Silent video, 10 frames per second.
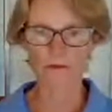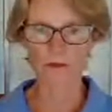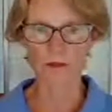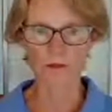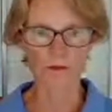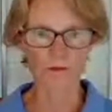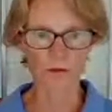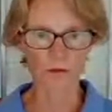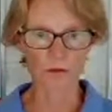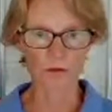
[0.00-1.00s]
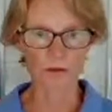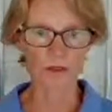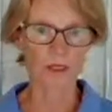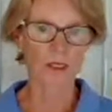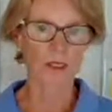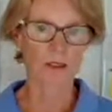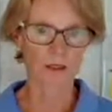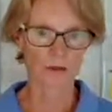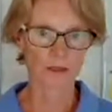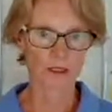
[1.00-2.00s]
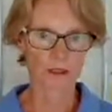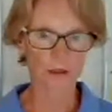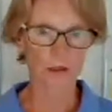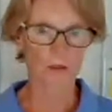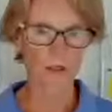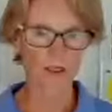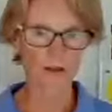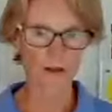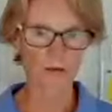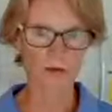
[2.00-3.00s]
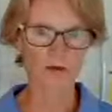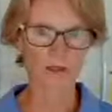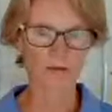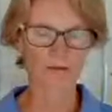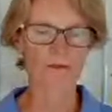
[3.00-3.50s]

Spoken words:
the forequarters until we can stop one of those moving.